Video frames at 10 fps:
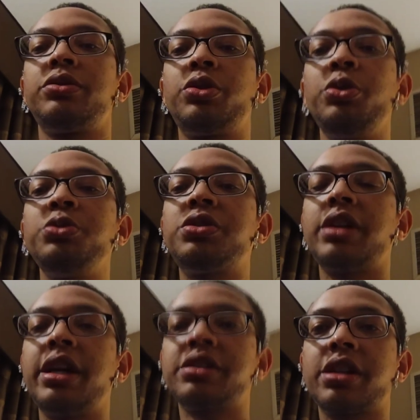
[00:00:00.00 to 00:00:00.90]
2
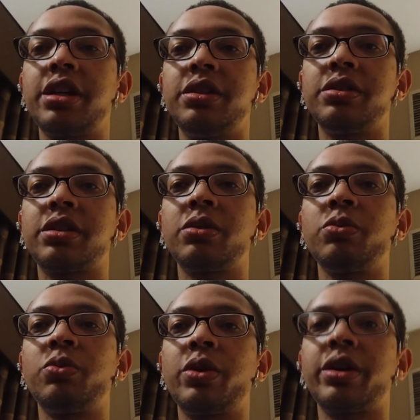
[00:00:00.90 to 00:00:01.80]
stage kittens
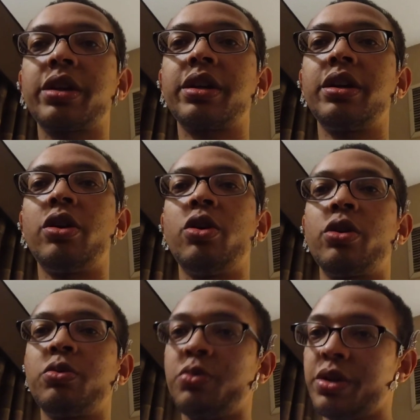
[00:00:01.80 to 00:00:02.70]
can work,
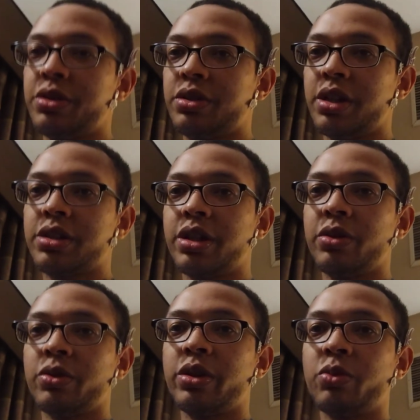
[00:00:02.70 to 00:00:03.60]
or 1 stage
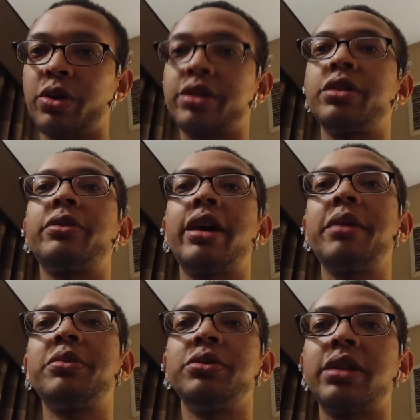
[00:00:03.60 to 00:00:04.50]
kitten can work to
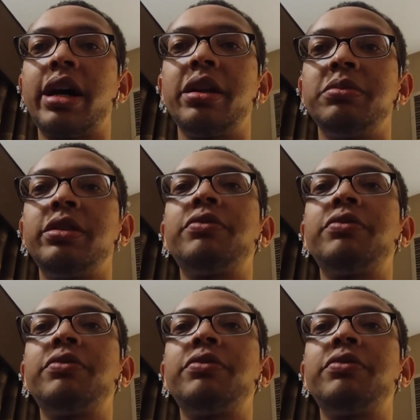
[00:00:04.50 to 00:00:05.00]
grab those items.